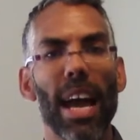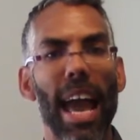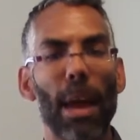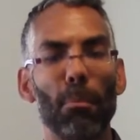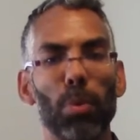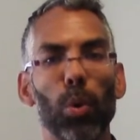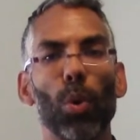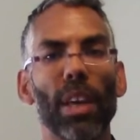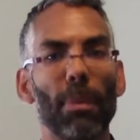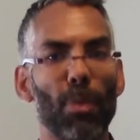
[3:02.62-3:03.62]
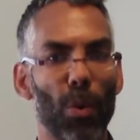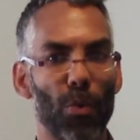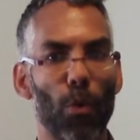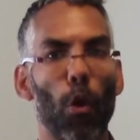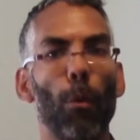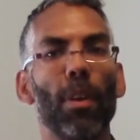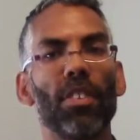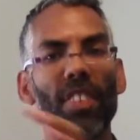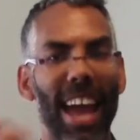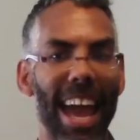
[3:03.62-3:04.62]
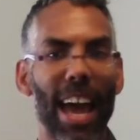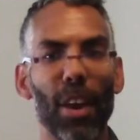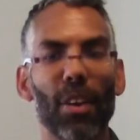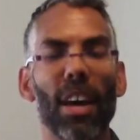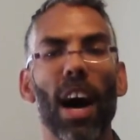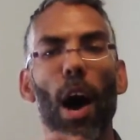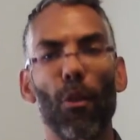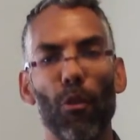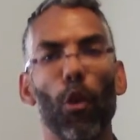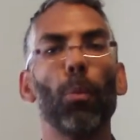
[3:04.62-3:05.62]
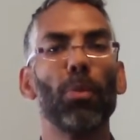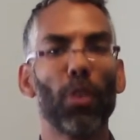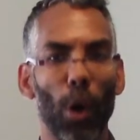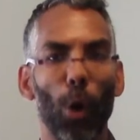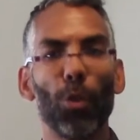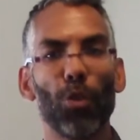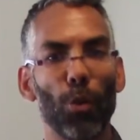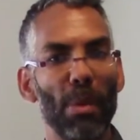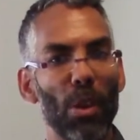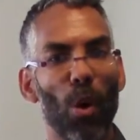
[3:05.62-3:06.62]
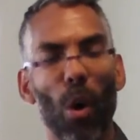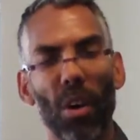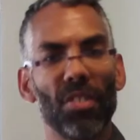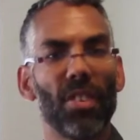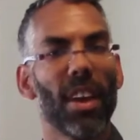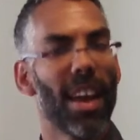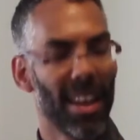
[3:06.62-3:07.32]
employee performance and a firm's culture, because